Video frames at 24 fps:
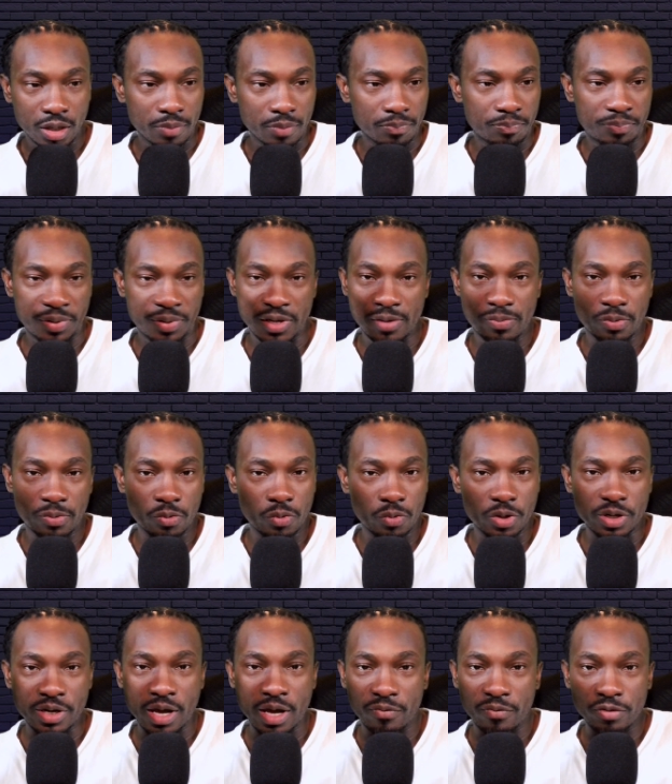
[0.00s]
people would
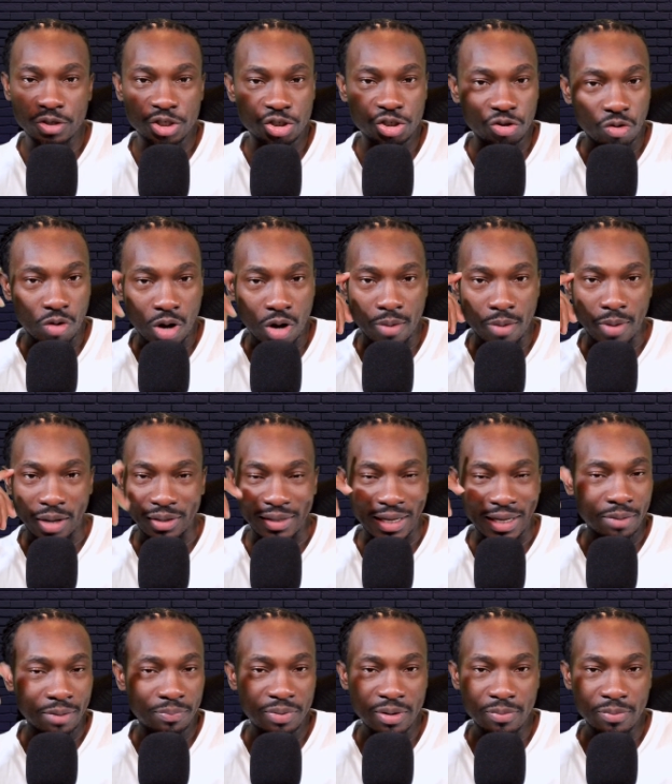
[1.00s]
never show up. A lot
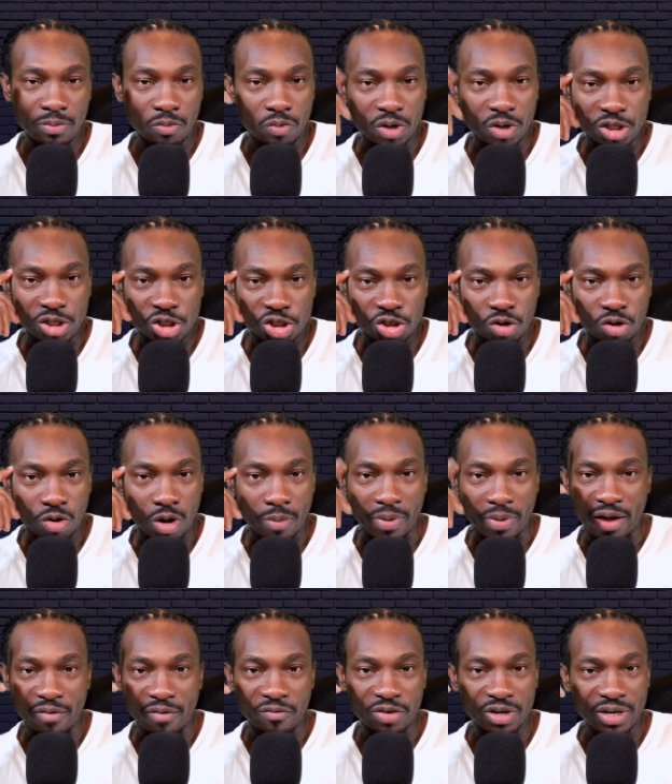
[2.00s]
of people wouldn't show up
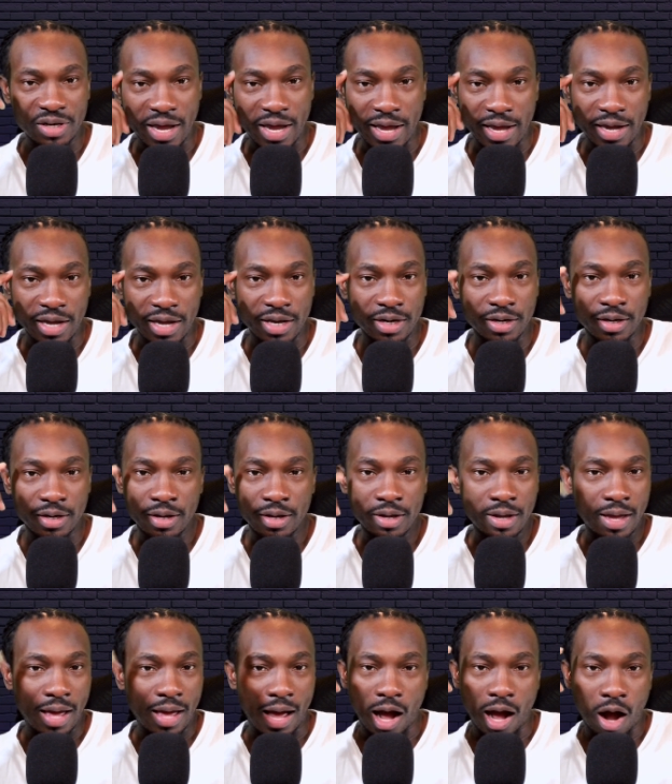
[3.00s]
every day, and
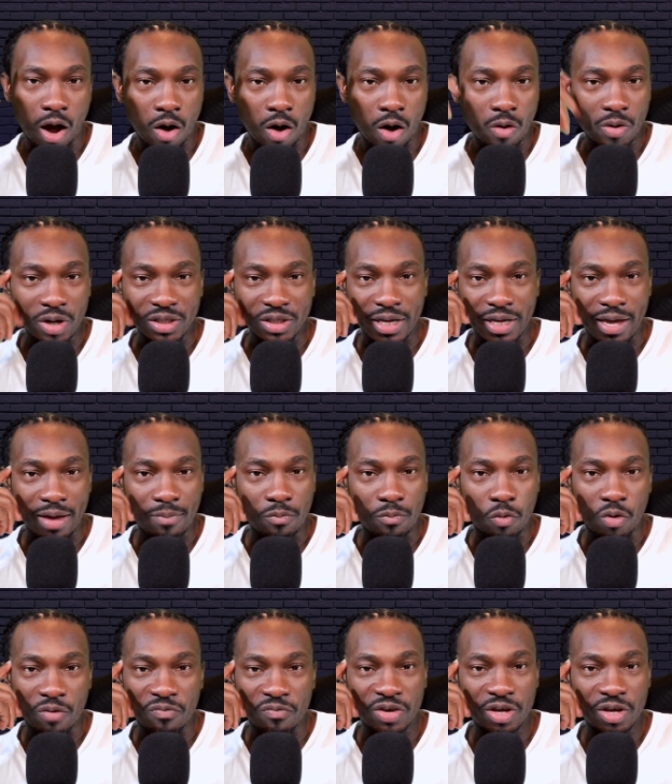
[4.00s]
I always had more
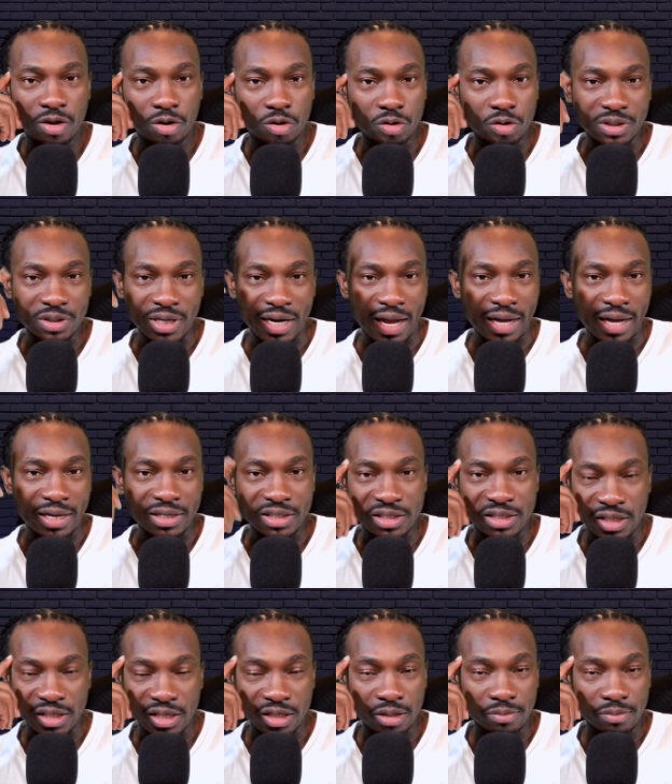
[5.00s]
vehicles that I could
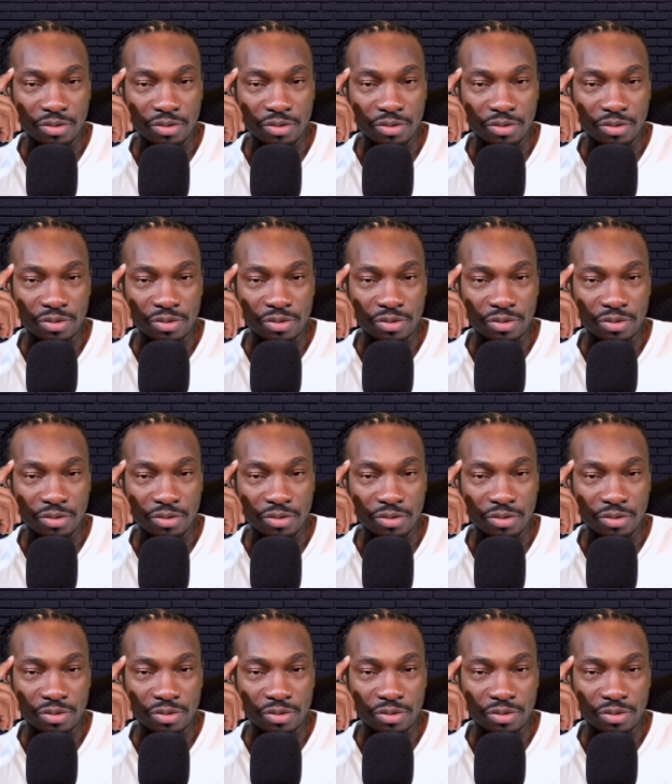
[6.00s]
send them.